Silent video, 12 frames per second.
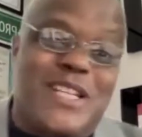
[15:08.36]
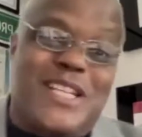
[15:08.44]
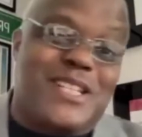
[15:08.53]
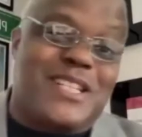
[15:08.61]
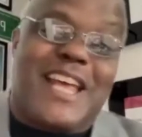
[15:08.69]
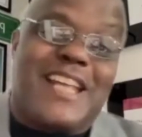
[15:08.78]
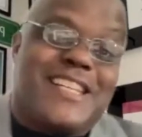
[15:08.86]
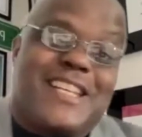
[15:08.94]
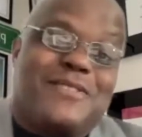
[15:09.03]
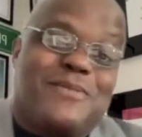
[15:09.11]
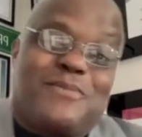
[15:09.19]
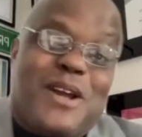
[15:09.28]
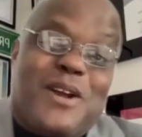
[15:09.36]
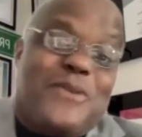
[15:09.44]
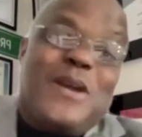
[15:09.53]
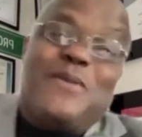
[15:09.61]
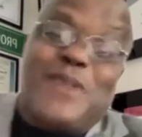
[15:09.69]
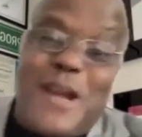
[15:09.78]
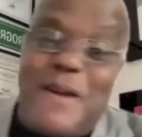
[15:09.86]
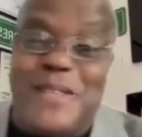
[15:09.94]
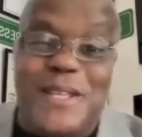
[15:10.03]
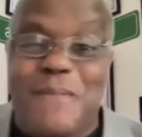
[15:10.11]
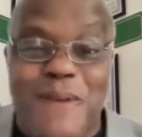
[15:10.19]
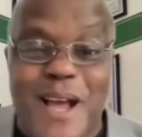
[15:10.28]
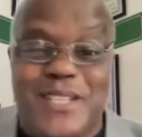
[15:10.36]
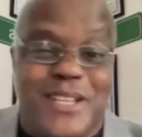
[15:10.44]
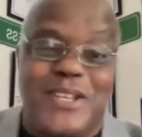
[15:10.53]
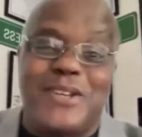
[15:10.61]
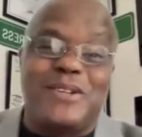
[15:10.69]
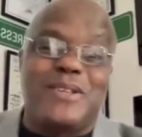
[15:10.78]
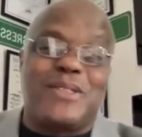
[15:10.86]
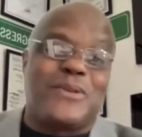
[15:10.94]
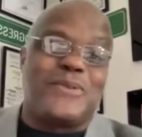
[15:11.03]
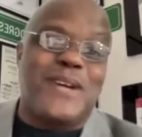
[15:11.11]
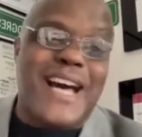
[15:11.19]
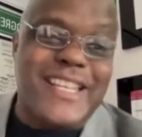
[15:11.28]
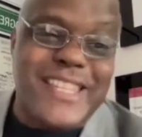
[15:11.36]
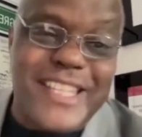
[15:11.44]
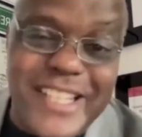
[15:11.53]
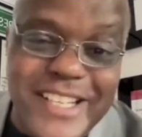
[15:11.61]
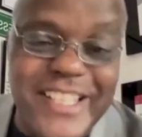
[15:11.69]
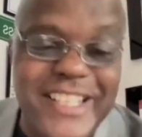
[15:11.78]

just agreed with everything the prosecutor threw out there.